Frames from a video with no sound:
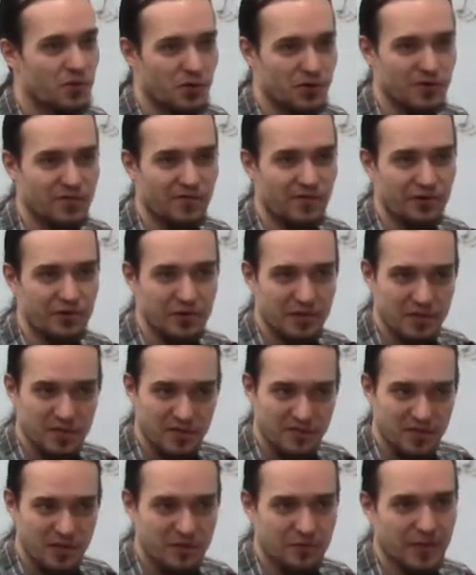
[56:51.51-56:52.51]
third
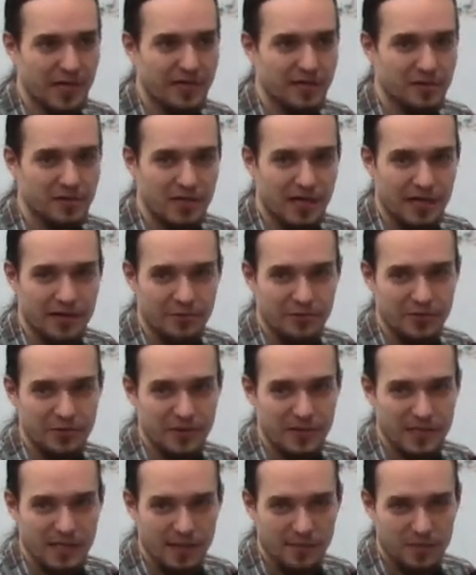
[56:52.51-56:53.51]
vertex of the triangle are on
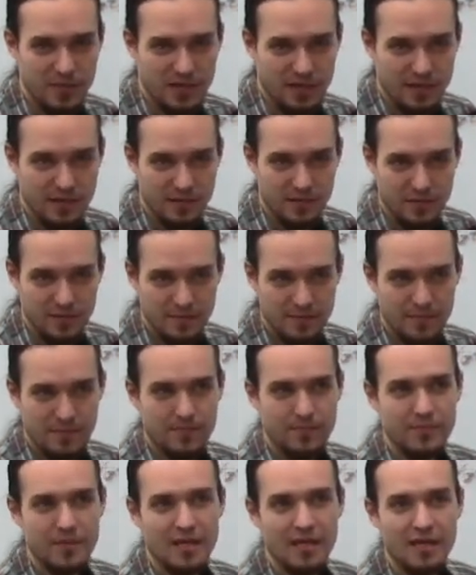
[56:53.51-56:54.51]
the same side,
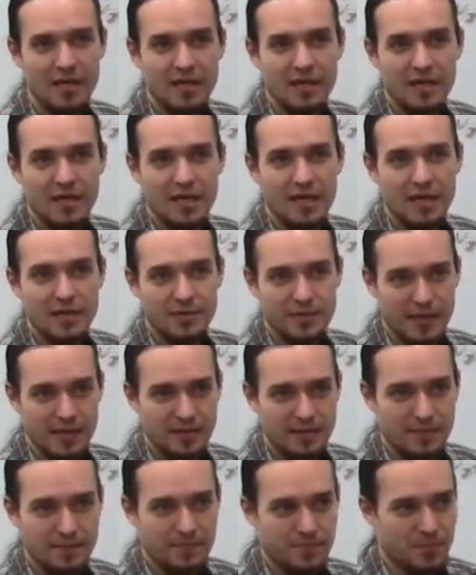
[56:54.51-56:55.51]

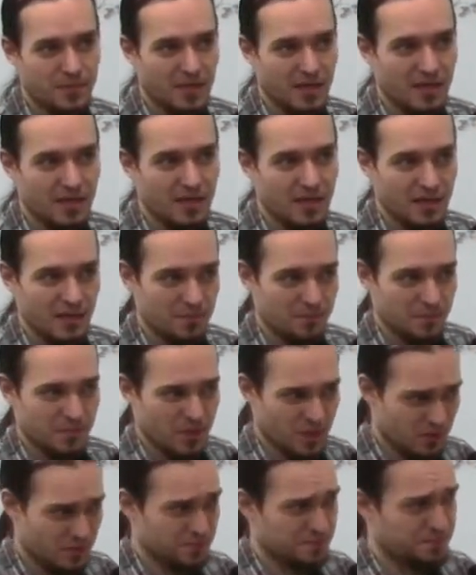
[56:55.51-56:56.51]
right?
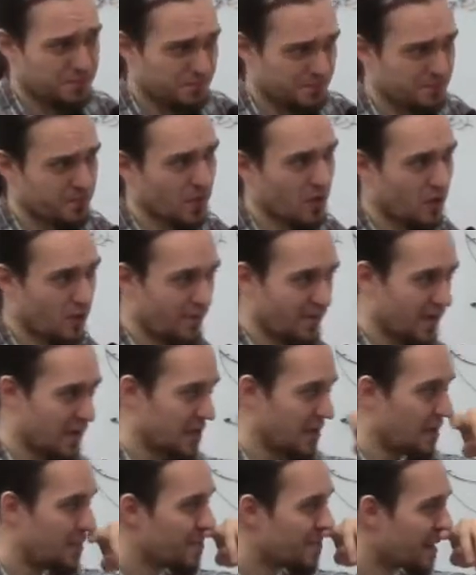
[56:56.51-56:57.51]
So
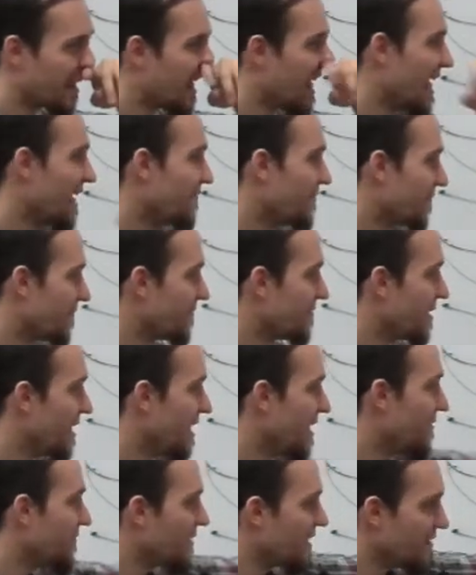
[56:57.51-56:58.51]
obviously, if
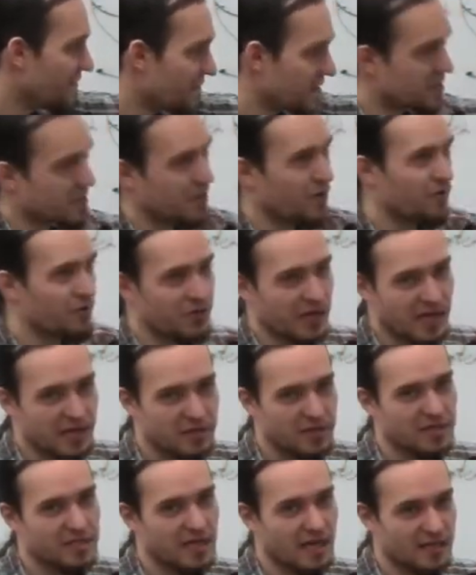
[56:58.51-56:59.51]
it's on the
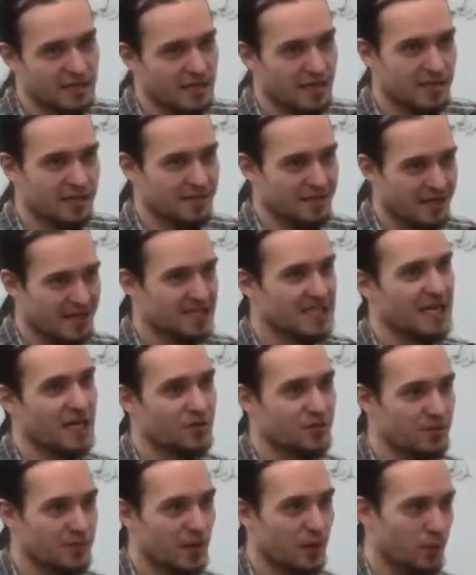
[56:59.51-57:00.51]
other side, then it's
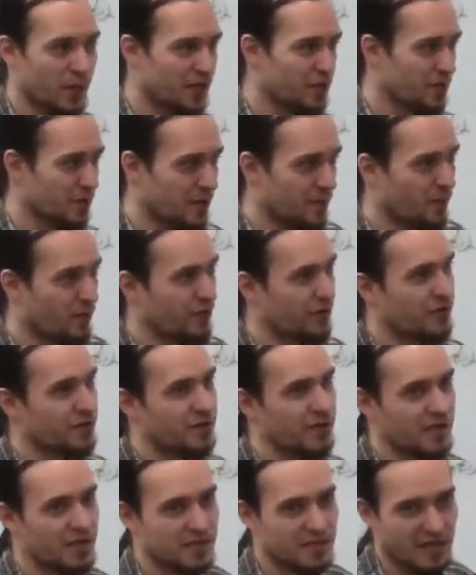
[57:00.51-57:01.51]
out of the question. The
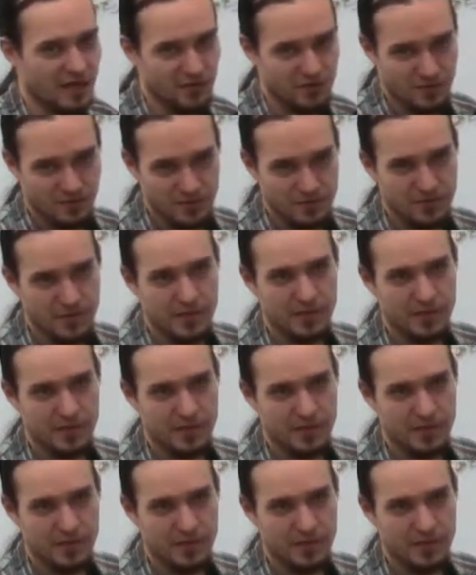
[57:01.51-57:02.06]
point is out of the